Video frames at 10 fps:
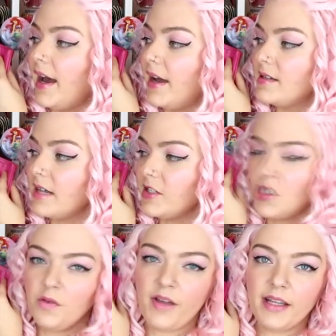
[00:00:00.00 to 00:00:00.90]
and I
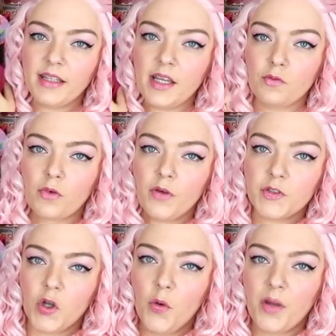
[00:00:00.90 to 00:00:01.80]
do find that it
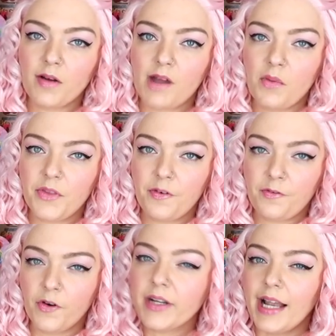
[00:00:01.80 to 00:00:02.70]
roughs up around the
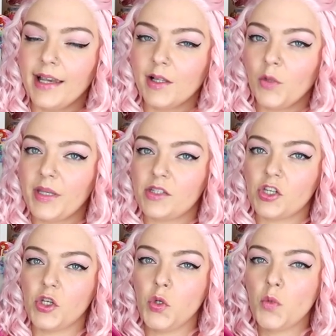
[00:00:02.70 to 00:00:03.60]
front a little bit
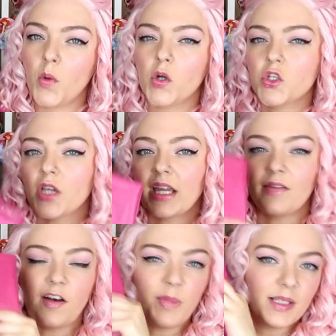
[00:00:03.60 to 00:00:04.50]
too much, like
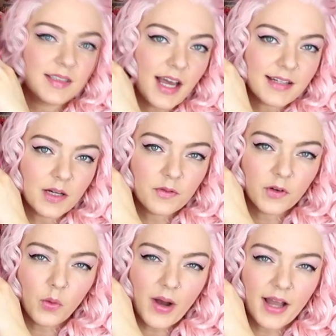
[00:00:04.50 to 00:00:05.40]
if I've been sat down
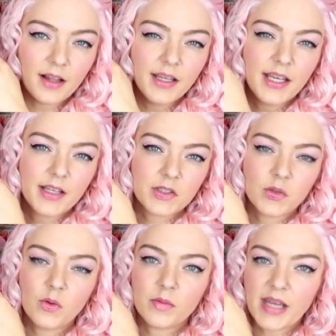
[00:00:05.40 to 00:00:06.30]
for a while,
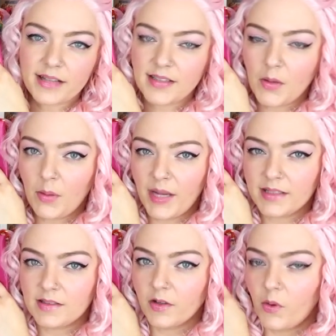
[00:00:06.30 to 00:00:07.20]
so next time I
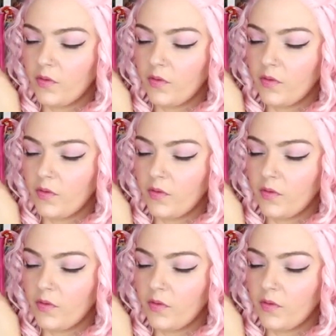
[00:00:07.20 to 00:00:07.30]
might still